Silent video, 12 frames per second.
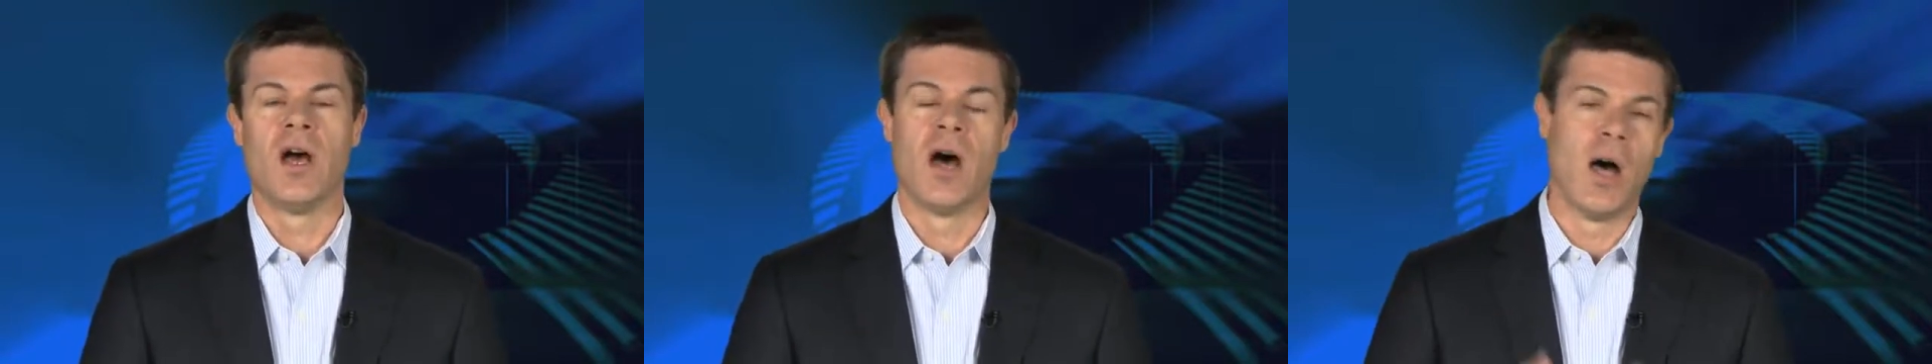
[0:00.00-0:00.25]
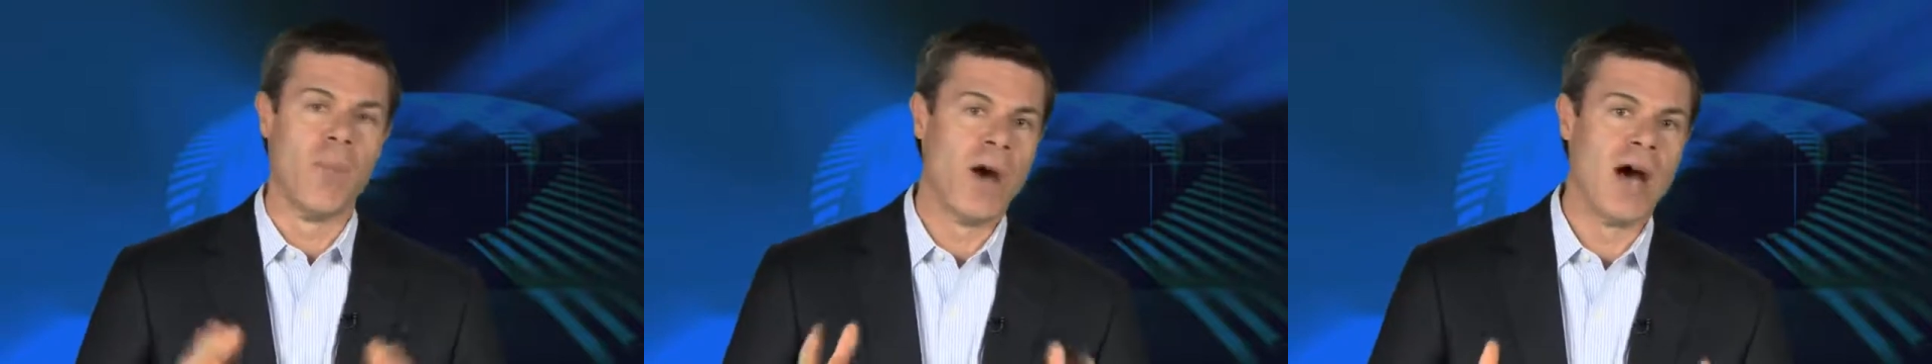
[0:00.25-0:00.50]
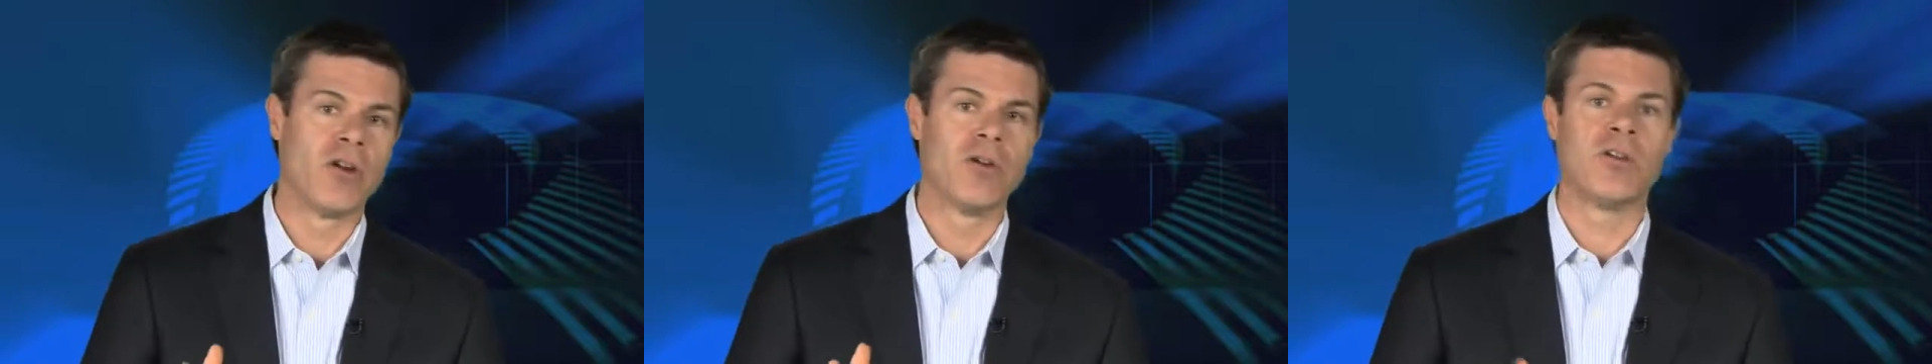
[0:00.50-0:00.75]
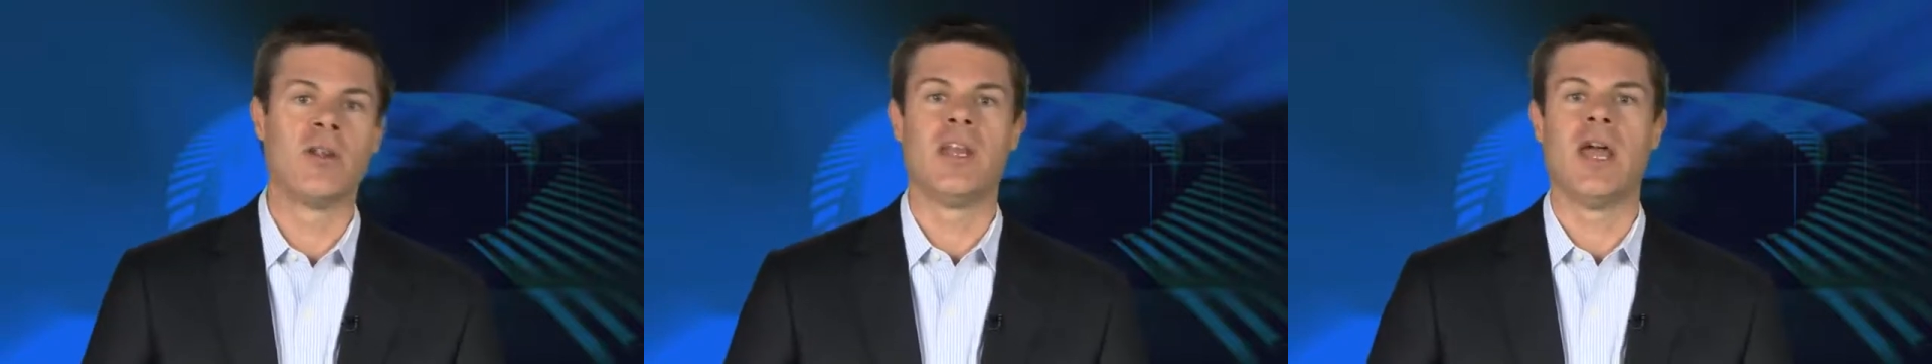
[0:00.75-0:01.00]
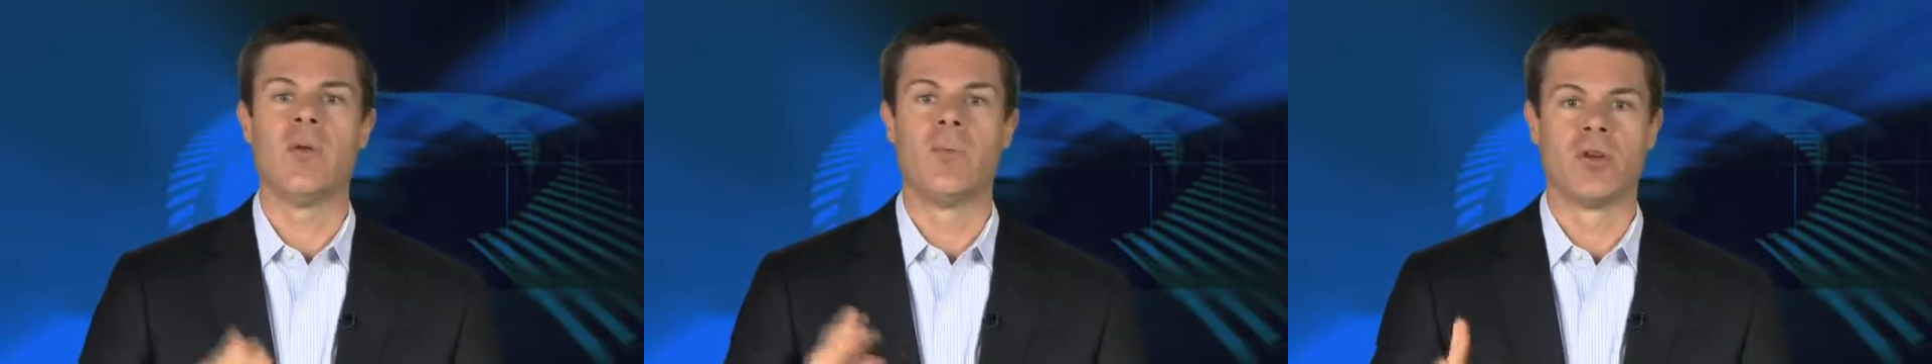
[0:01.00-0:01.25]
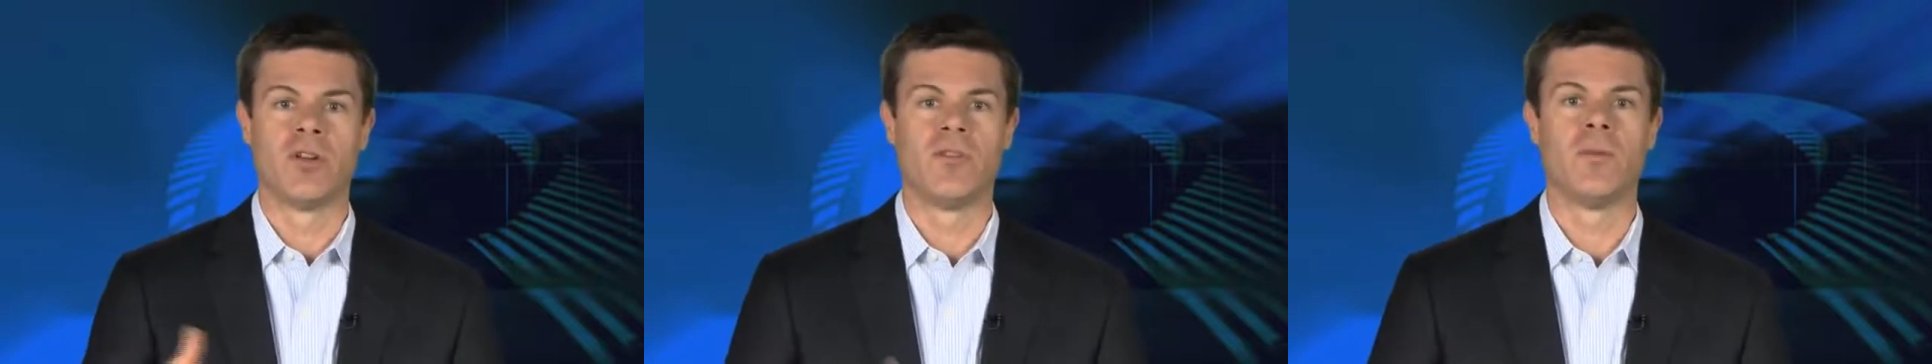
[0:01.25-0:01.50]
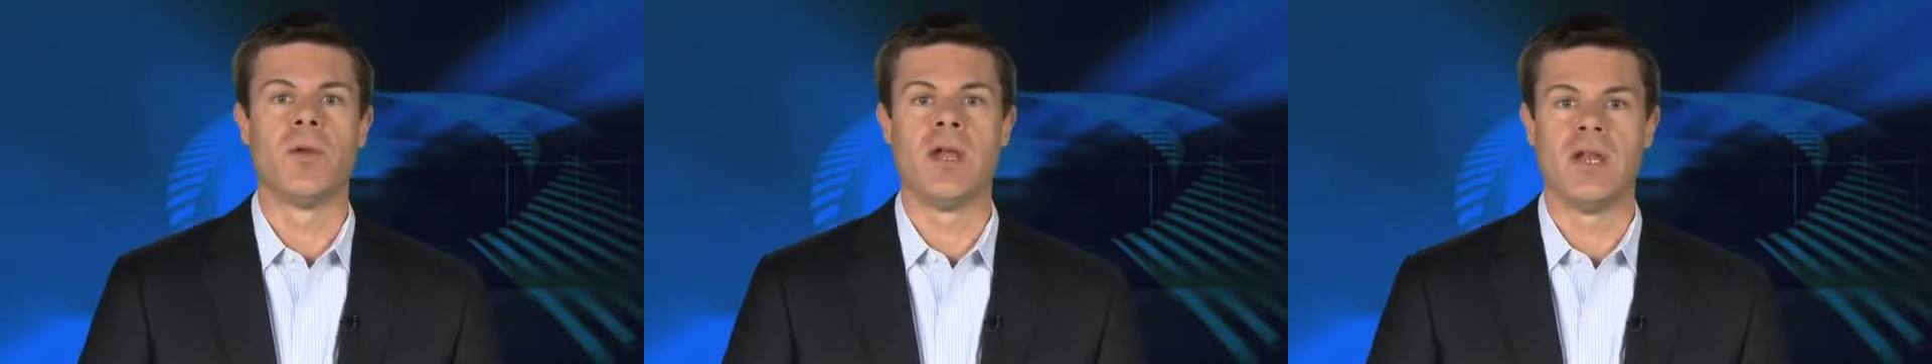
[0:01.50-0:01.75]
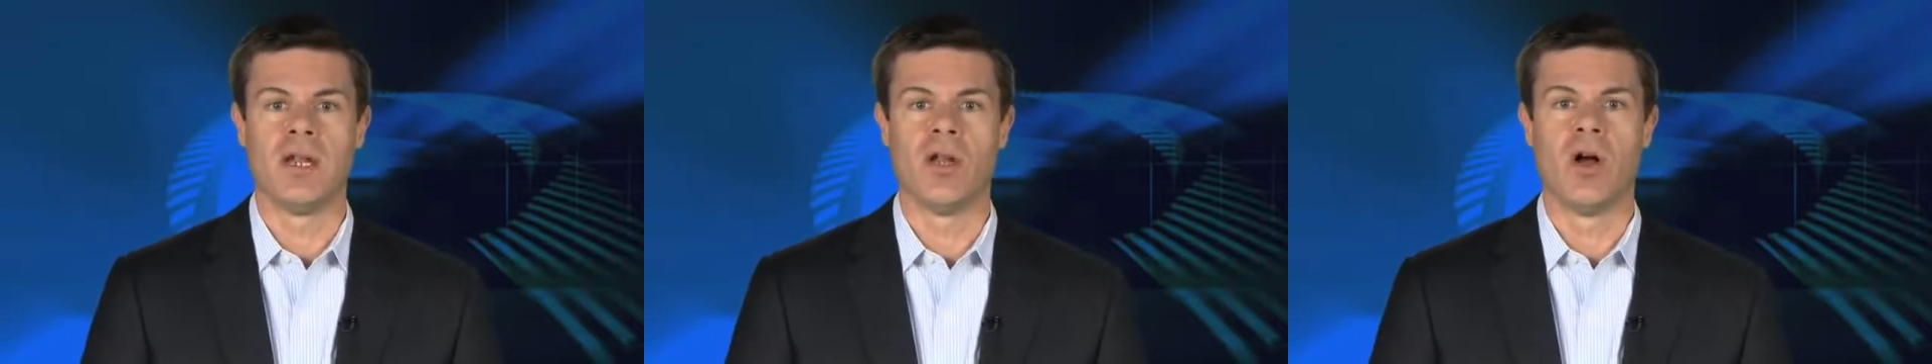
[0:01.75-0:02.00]
monitoring them and
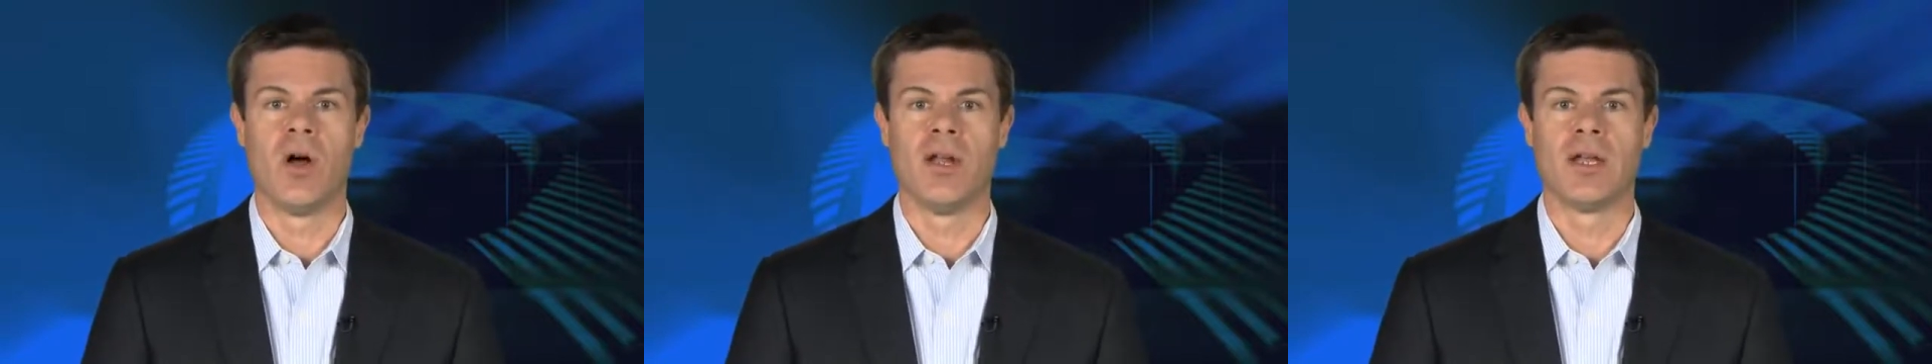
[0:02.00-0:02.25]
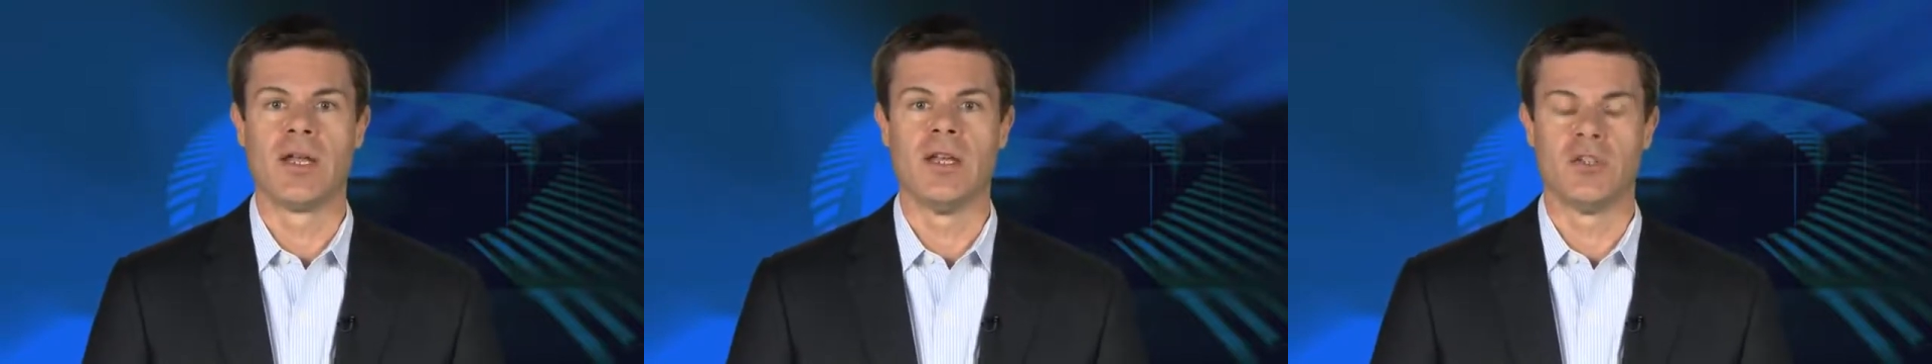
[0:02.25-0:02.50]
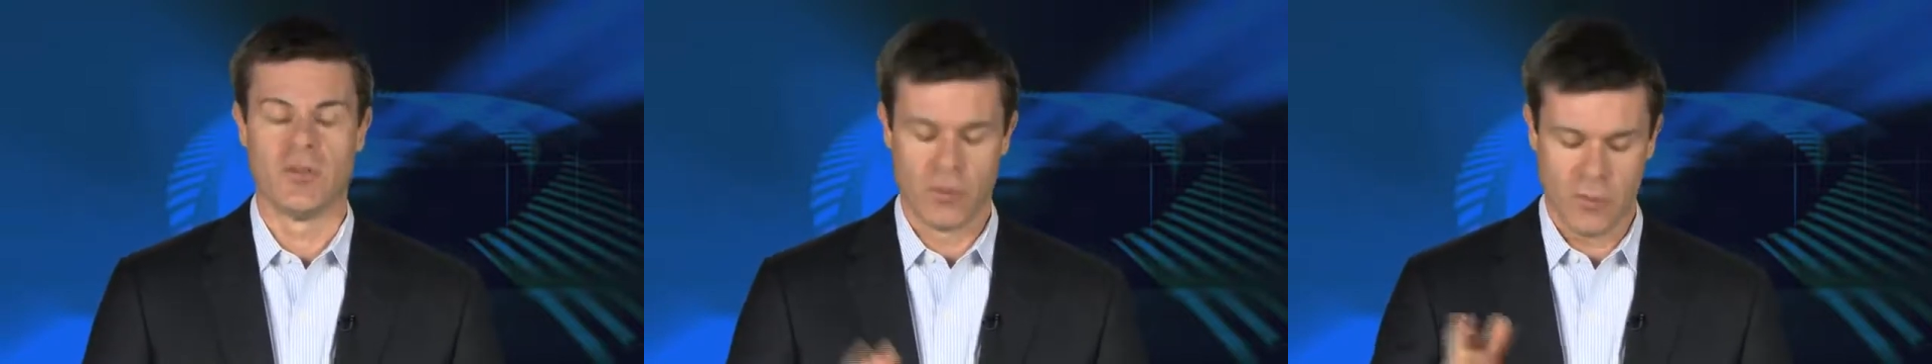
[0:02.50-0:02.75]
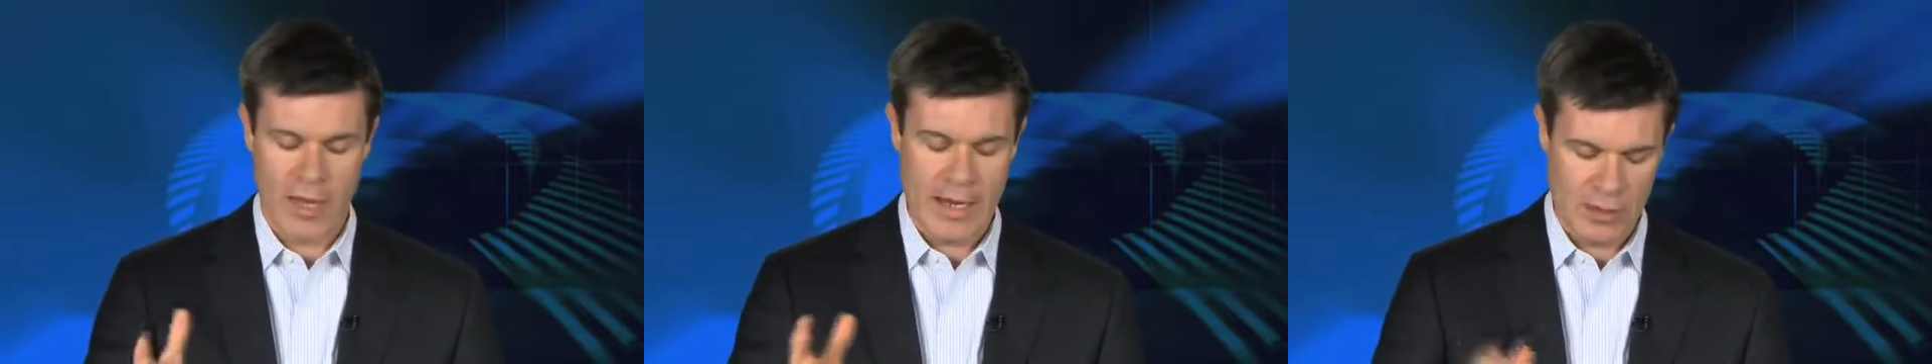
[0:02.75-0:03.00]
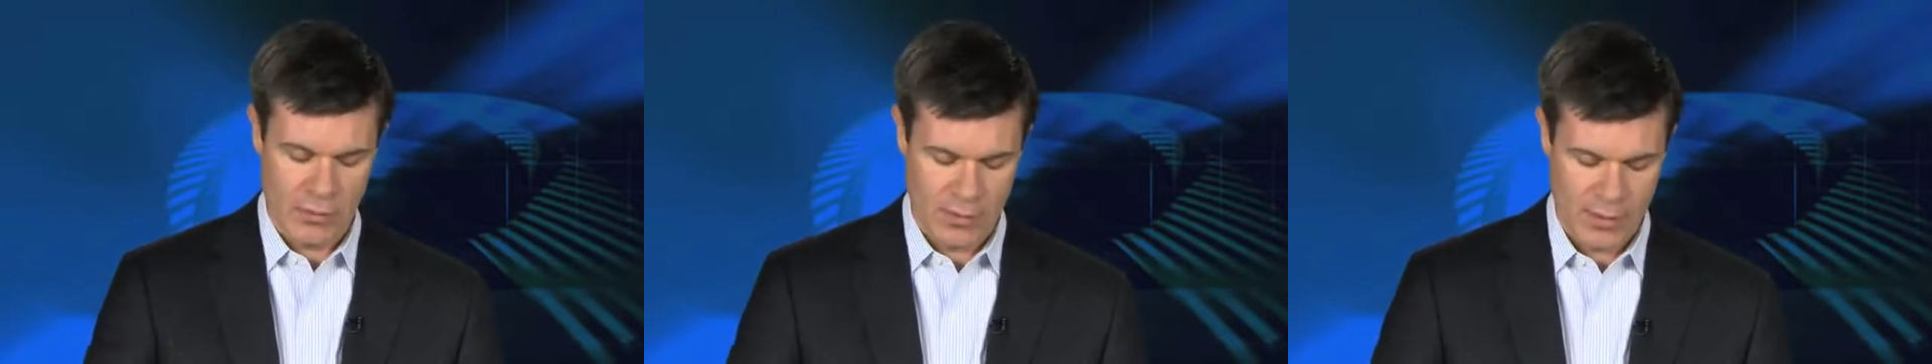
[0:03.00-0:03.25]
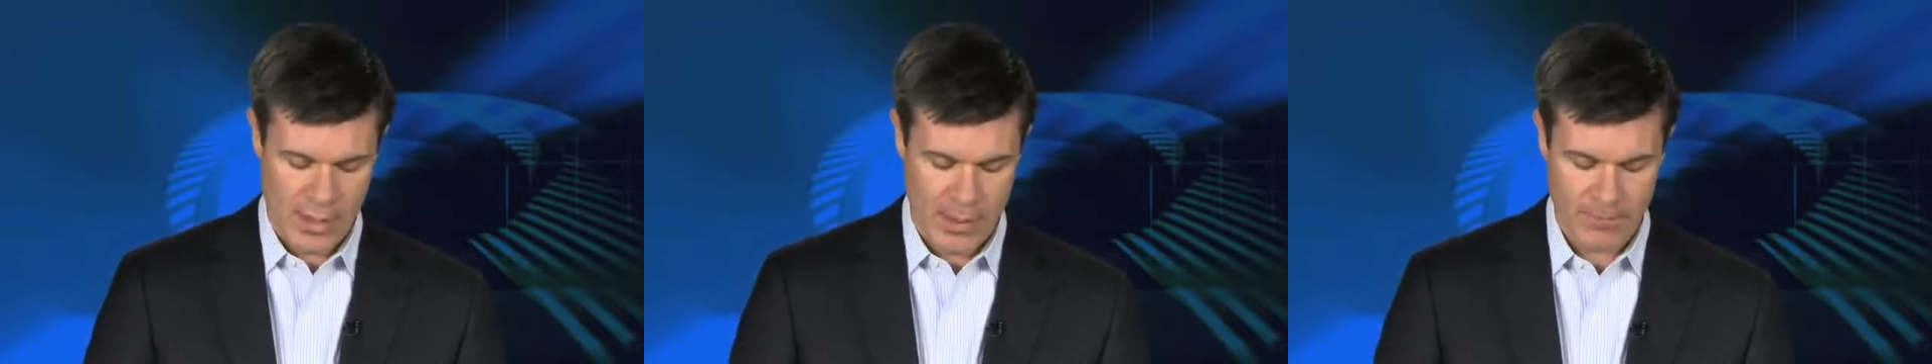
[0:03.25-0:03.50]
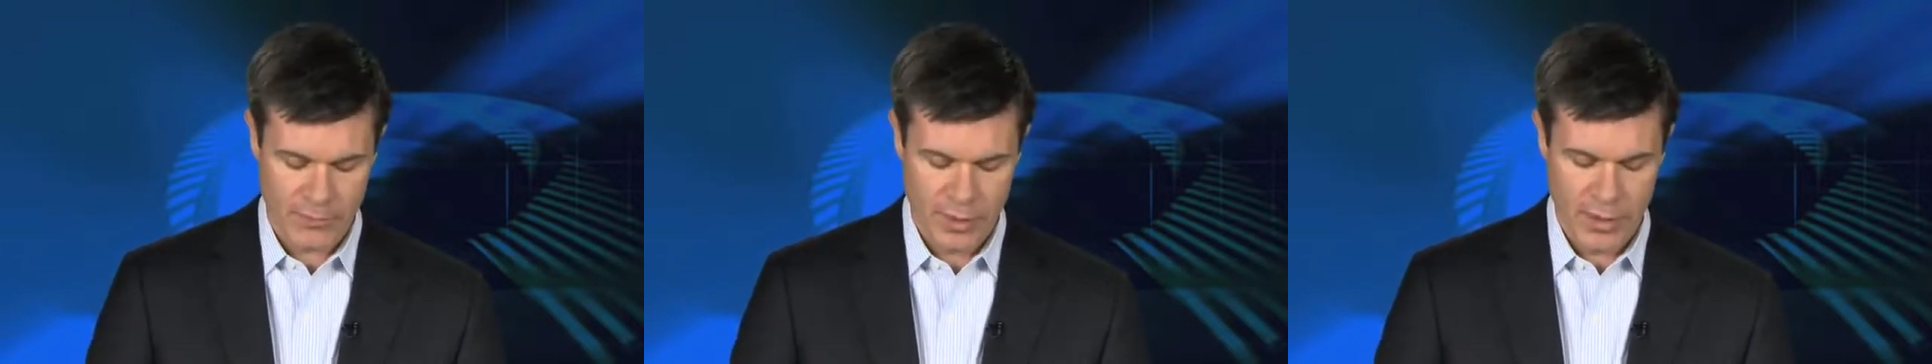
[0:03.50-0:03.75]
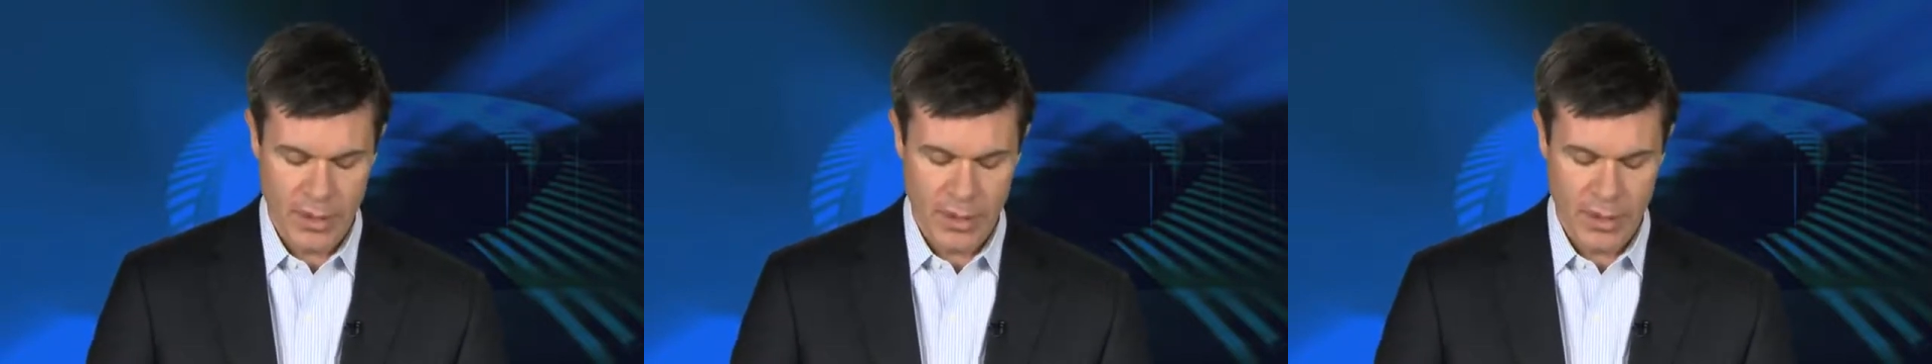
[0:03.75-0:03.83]
participating on occasion. So thank you to them.